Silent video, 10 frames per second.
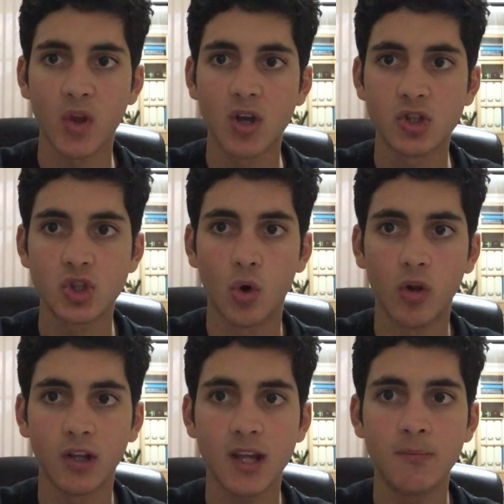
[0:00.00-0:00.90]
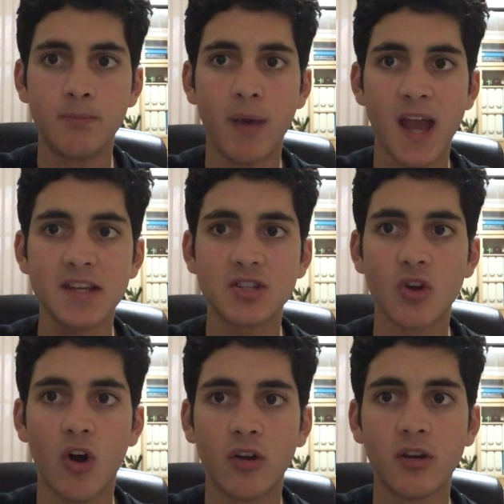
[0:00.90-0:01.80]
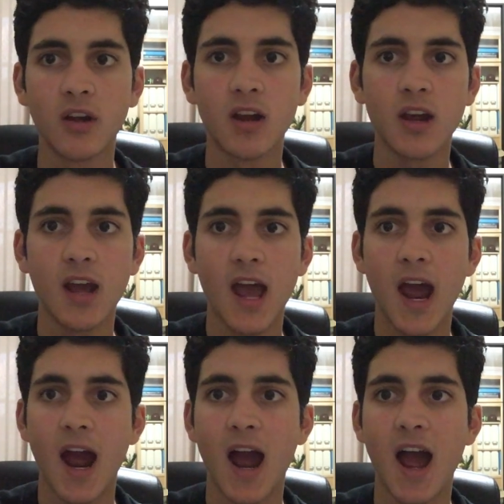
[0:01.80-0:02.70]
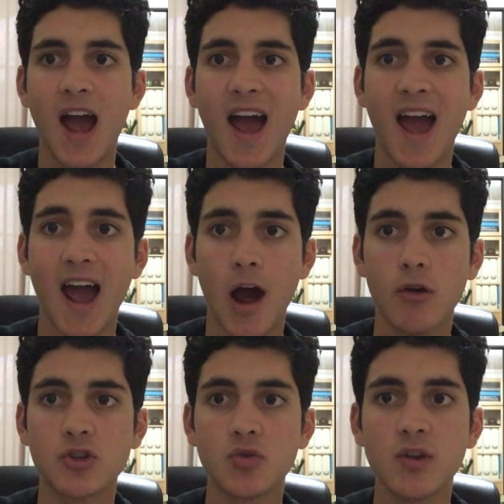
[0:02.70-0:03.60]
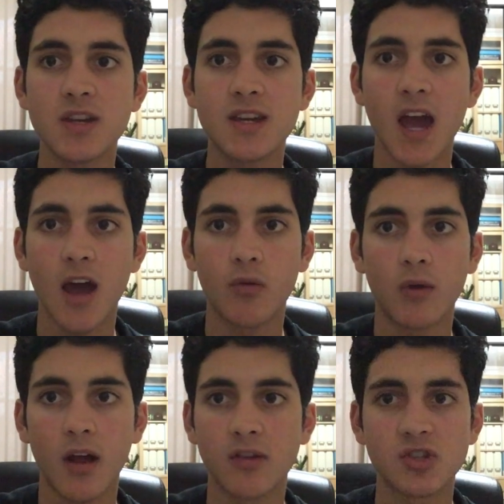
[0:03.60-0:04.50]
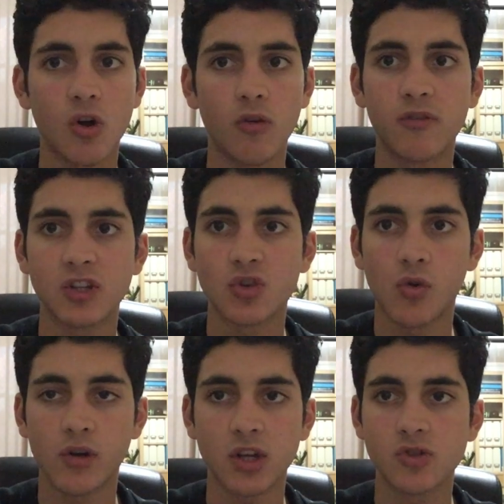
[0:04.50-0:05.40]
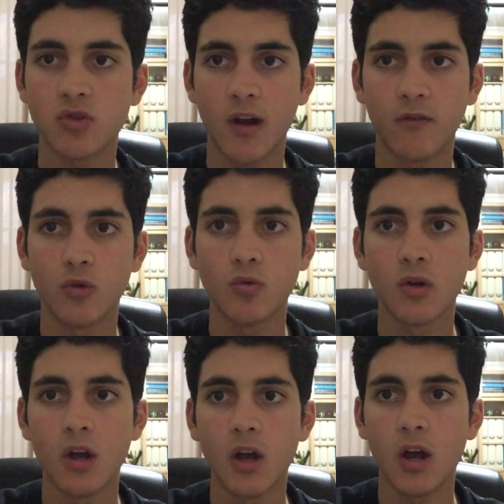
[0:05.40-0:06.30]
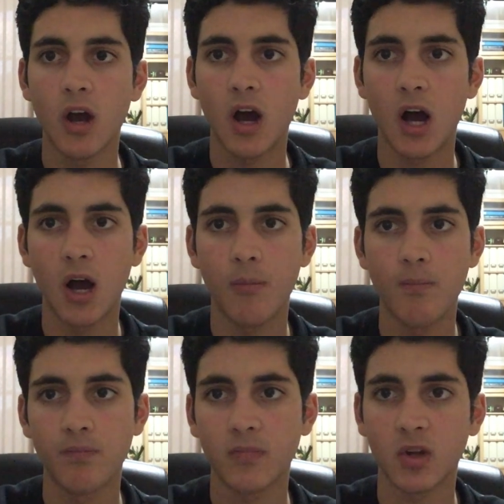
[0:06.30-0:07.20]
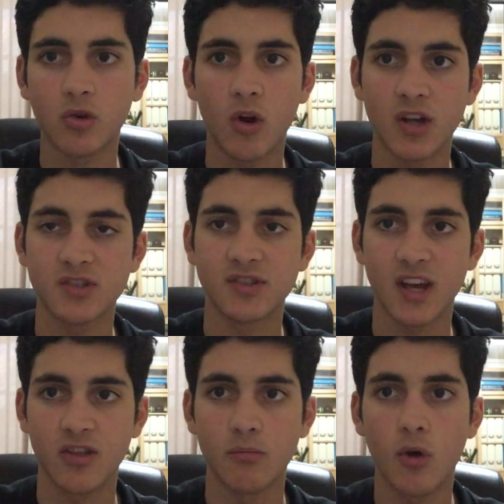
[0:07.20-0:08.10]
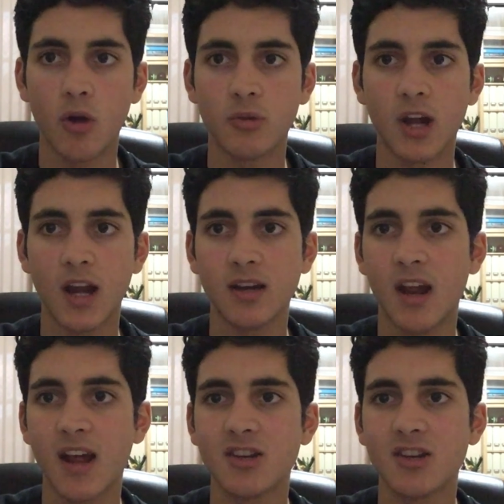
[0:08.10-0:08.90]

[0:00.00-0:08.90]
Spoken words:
shortly based on how do we get around this whole Victorian travel crisis at the moment. And